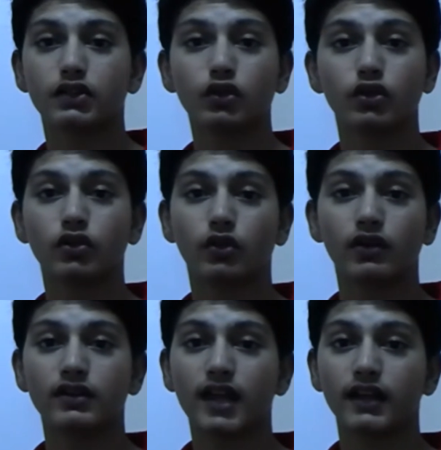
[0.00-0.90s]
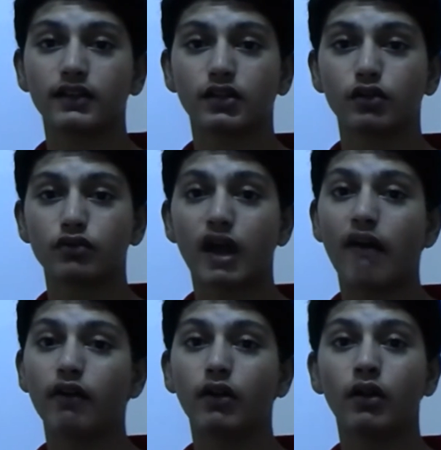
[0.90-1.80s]
it took you three seconds to
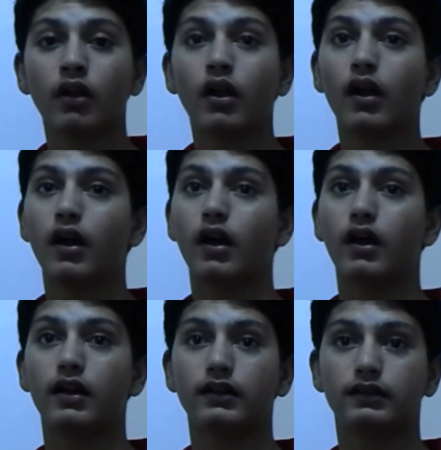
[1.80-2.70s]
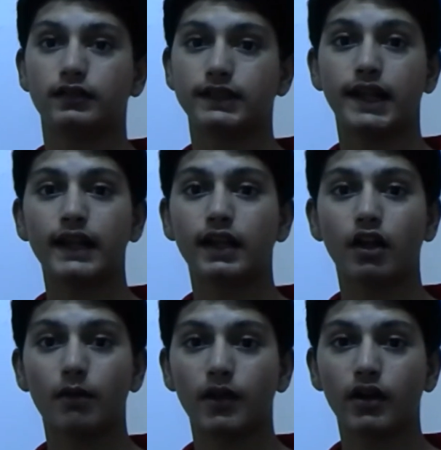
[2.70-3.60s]
travel uh, ten
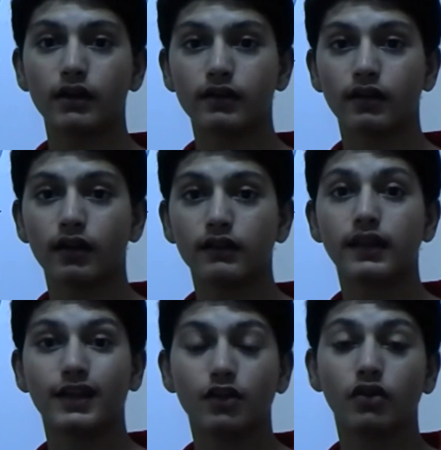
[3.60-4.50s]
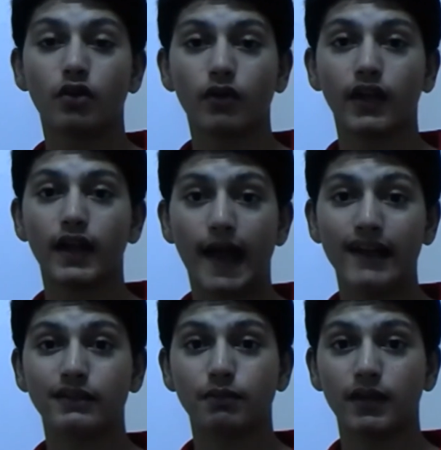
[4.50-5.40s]
kilometers, then you're going at
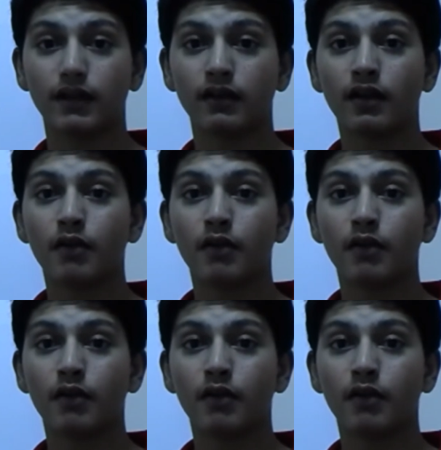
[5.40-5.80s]
high speed.